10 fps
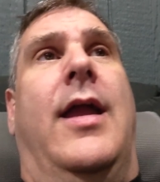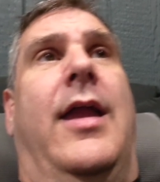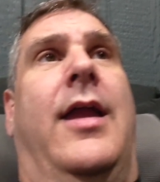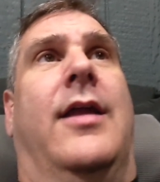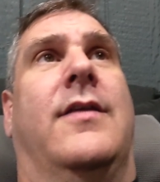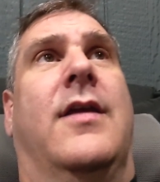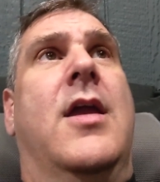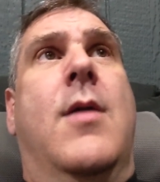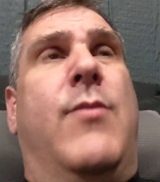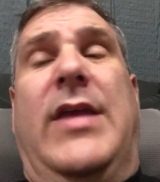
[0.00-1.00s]
And
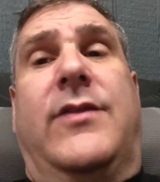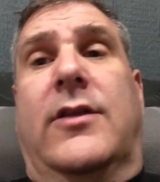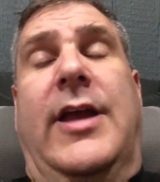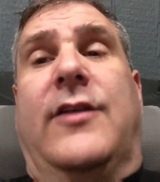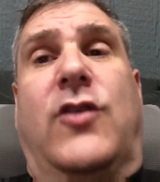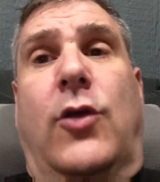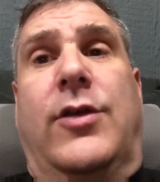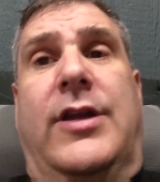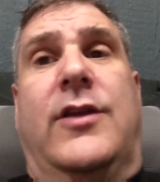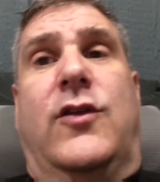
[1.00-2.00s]
basically I
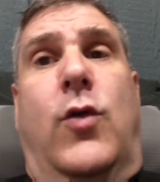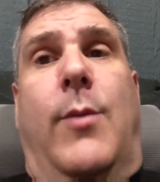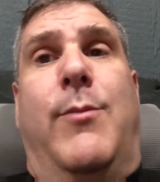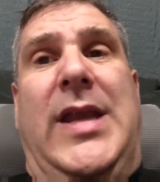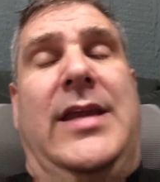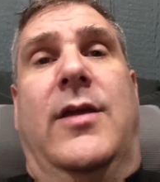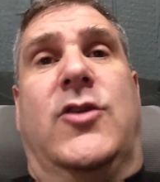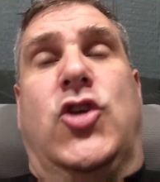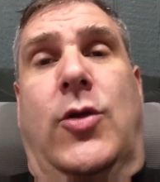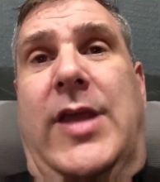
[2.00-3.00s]
turned it into a
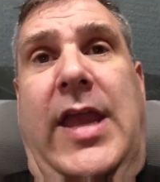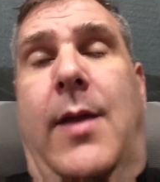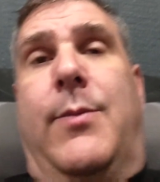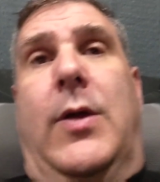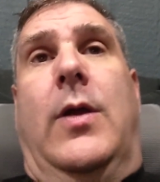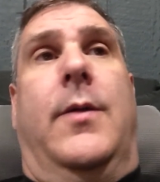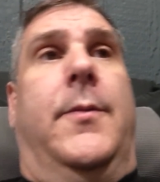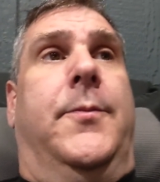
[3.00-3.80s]
miniature camper.